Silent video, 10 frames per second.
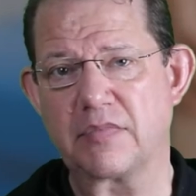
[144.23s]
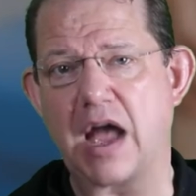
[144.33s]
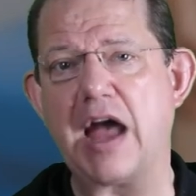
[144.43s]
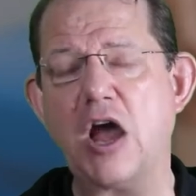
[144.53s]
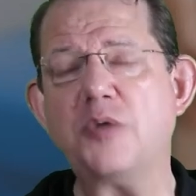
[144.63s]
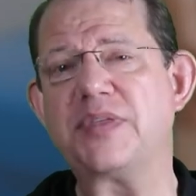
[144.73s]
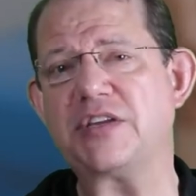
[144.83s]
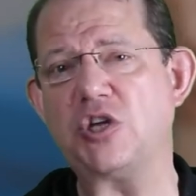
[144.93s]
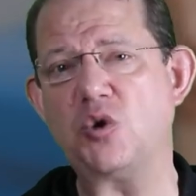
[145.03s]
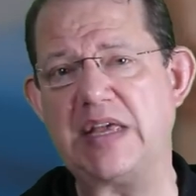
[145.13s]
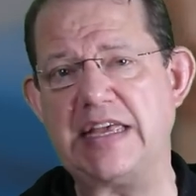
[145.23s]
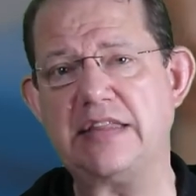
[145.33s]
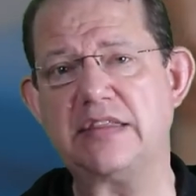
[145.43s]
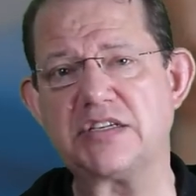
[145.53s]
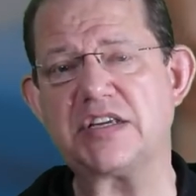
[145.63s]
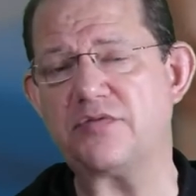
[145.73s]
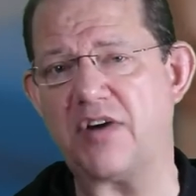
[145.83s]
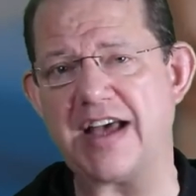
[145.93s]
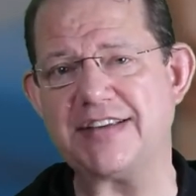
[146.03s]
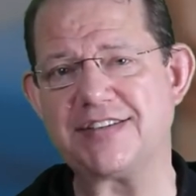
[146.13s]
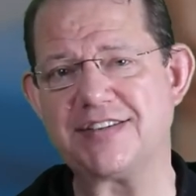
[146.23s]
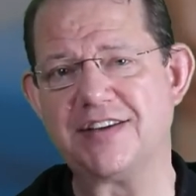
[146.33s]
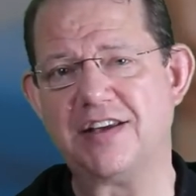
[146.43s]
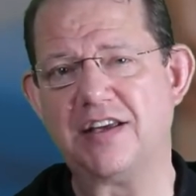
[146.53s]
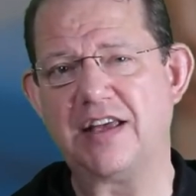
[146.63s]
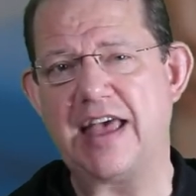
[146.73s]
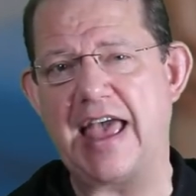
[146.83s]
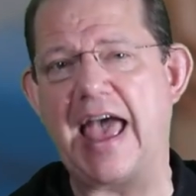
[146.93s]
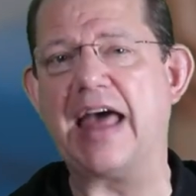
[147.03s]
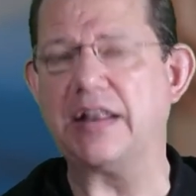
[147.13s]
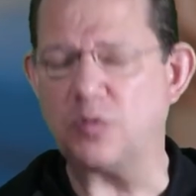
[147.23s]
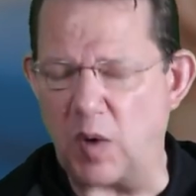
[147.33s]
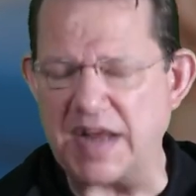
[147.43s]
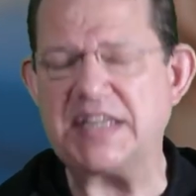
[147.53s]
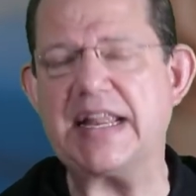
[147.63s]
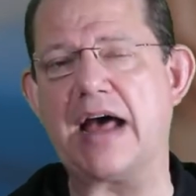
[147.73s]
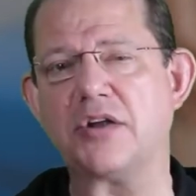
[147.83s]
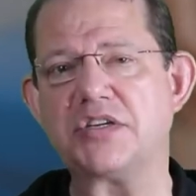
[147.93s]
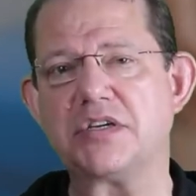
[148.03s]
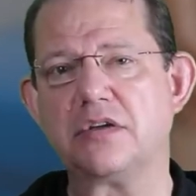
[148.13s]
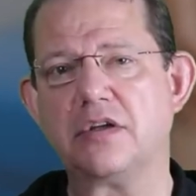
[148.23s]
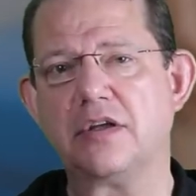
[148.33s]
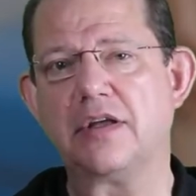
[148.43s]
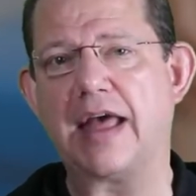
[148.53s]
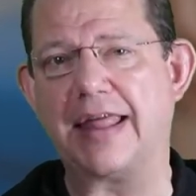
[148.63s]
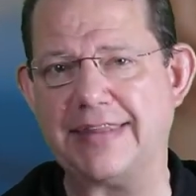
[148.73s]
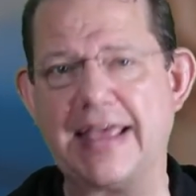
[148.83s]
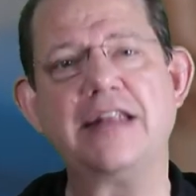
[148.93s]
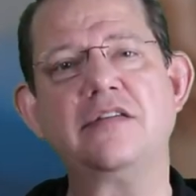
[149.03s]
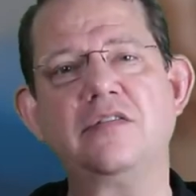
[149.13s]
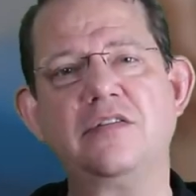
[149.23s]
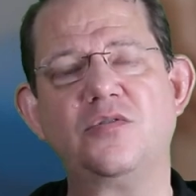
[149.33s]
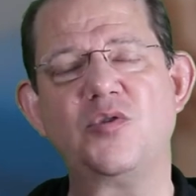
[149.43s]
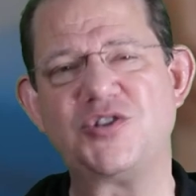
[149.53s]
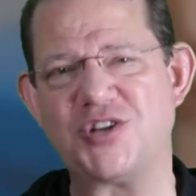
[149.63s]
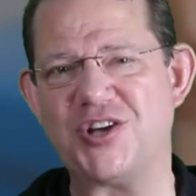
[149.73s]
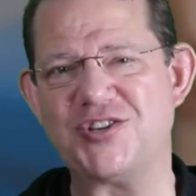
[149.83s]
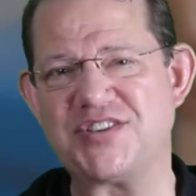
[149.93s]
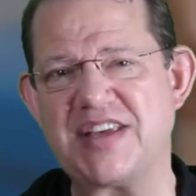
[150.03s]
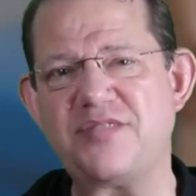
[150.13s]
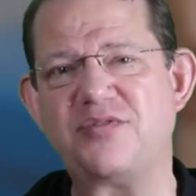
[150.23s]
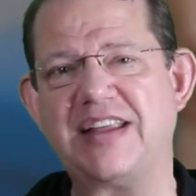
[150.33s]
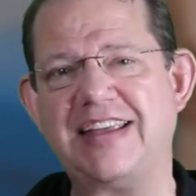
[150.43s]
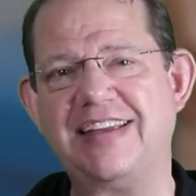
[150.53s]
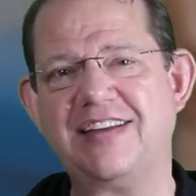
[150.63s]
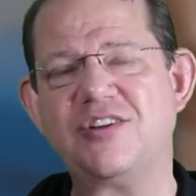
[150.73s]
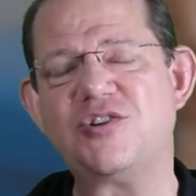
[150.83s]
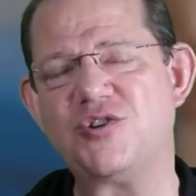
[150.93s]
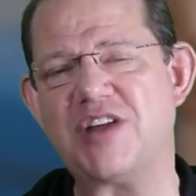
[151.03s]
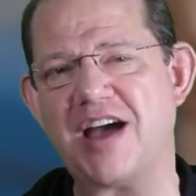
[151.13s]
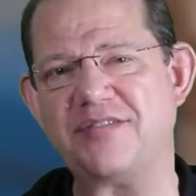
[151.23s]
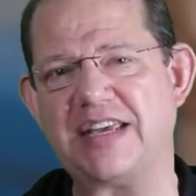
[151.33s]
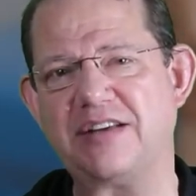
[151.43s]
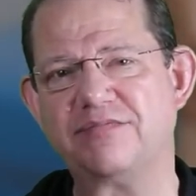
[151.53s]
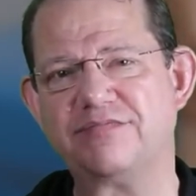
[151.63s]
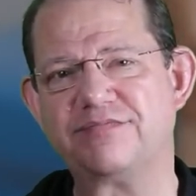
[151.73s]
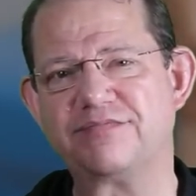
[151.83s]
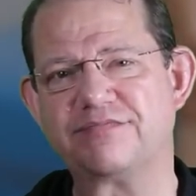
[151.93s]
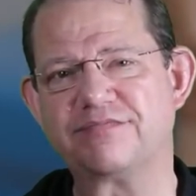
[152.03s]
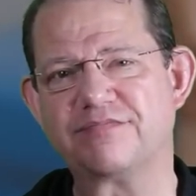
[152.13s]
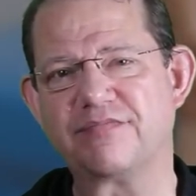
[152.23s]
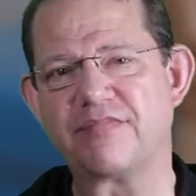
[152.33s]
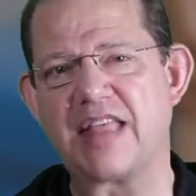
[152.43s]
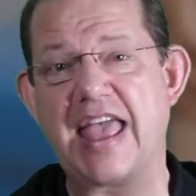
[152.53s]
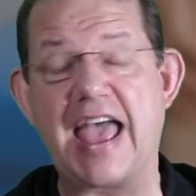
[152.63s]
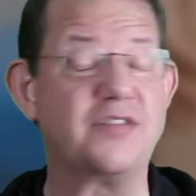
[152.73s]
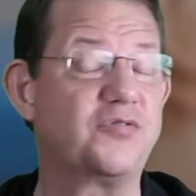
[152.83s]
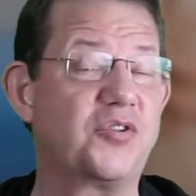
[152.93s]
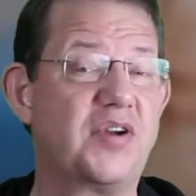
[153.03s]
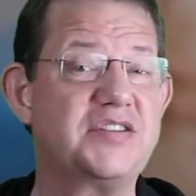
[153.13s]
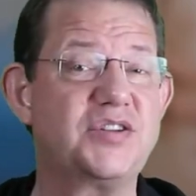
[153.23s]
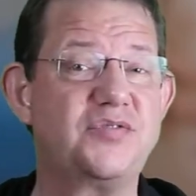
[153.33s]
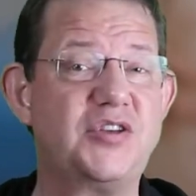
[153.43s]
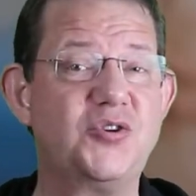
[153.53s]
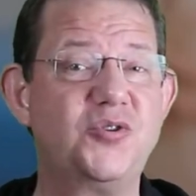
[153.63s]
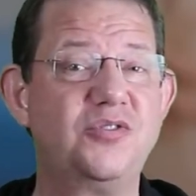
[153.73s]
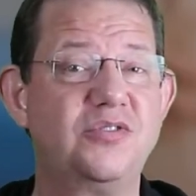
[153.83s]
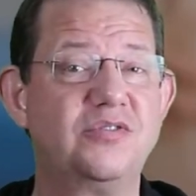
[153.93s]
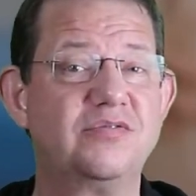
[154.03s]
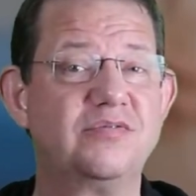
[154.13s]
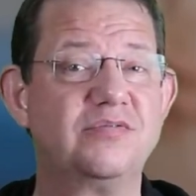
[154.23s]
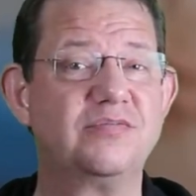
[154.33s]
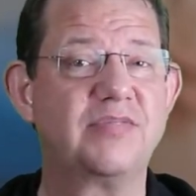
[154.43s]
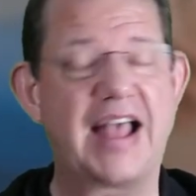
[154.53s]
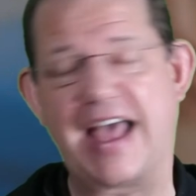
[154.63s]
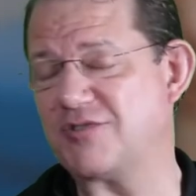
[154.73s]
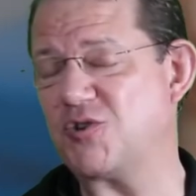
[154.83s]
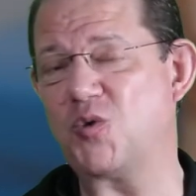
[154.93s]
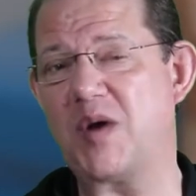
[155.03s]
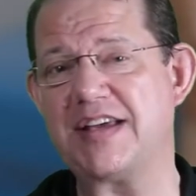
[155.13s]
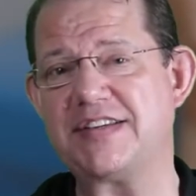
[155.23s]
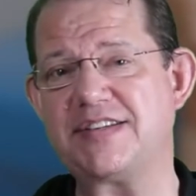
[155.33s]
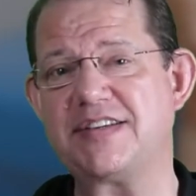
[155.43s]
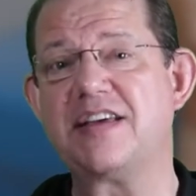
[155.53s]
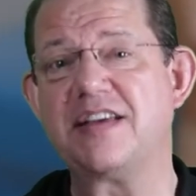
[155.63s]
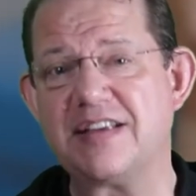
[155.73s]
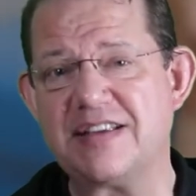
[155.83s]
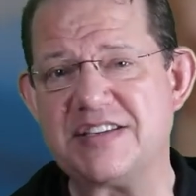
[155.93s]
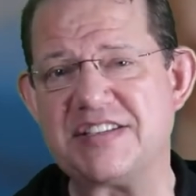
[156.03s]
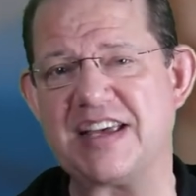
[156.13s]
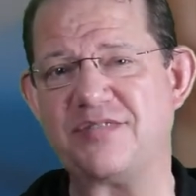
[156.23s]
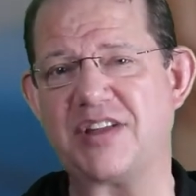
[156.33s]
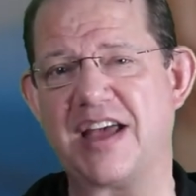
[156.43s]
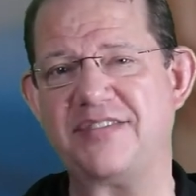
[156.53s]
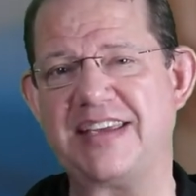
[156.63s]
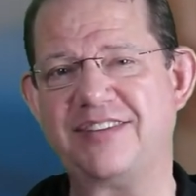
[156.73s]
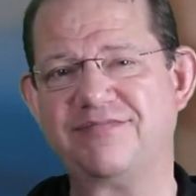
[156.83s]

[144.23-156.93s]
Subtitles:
I hope that you heed this advice and wait it out, and then return safely to diving. And for the rest of you, as always, safe diving.